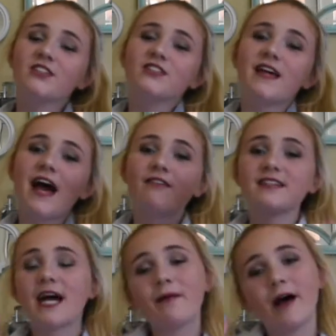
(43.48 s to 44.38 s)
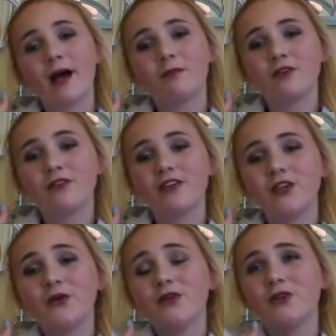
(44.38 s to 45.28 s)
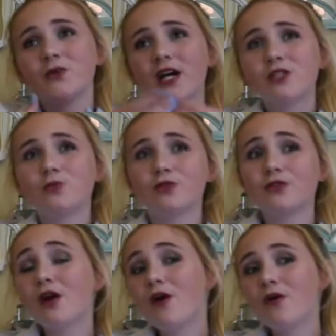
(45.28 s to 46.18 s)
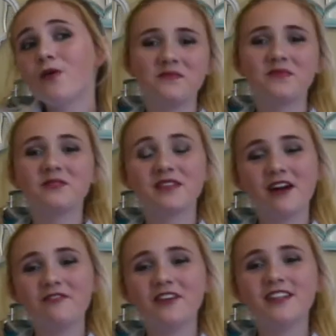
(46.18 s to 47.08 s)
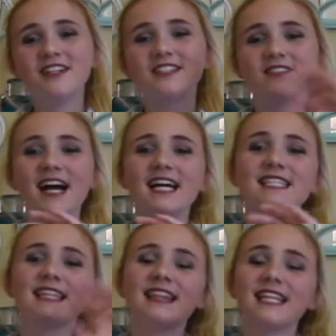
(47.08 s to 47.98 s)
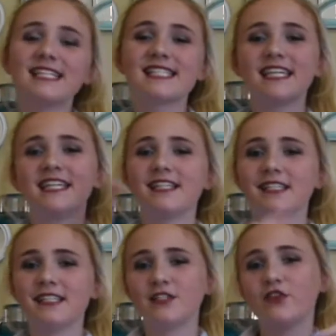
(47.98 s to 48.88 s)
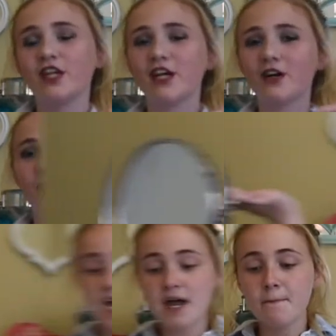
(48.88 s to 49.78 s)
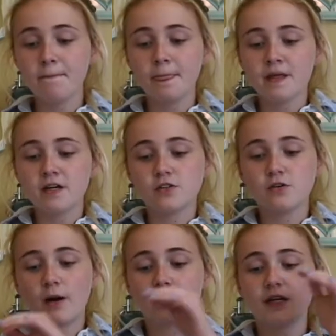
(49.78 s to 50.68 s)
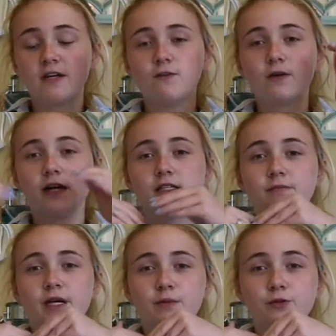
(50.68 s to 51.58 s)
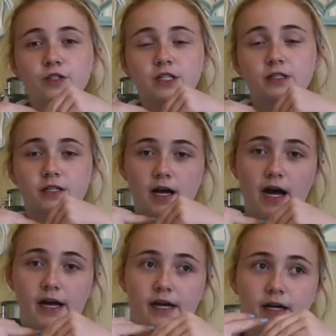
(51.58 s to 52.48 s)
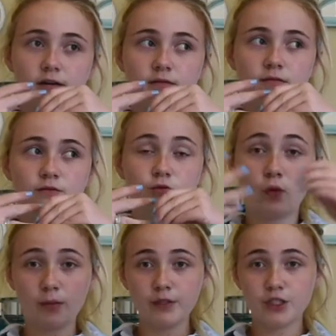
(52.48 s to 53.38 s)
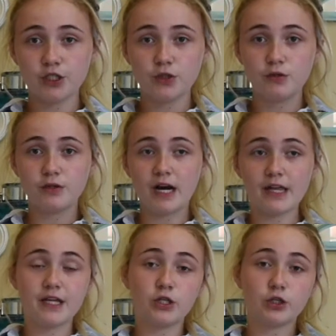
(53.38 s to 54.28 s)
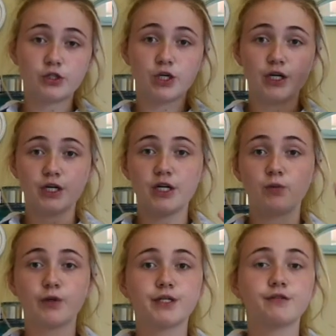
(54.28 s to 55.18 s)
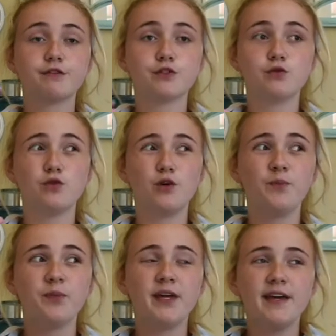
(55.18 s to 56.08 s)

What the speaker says: so that every time I upload a video you guys will know. Without further ado guys, let's get into this video. This day, so I'm going to give you guys a makeup routine that I normally do that I think looks good and works for school.